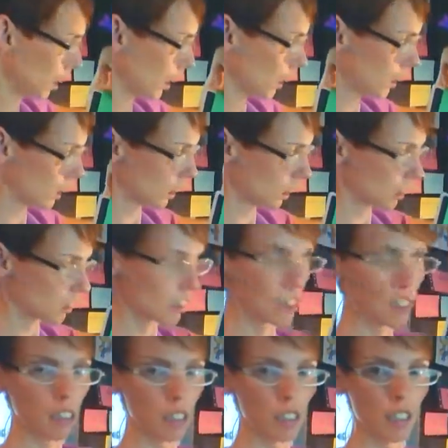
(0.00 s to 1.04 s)
And then this
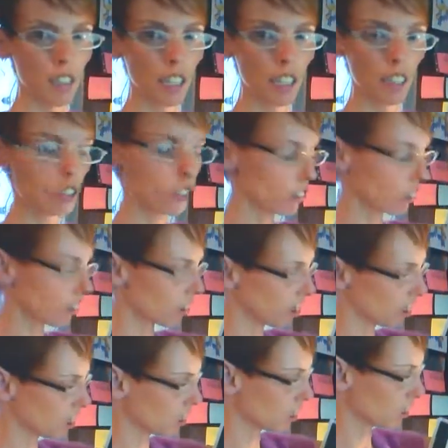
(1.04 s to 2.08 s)
is extra. This
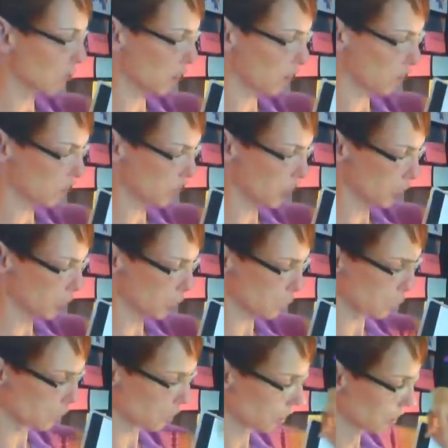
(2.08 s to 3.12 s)
is my
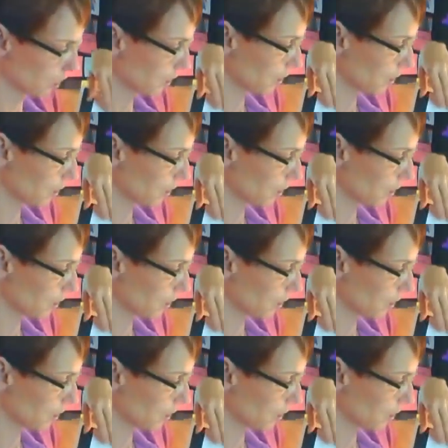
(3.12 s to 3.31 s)
virtual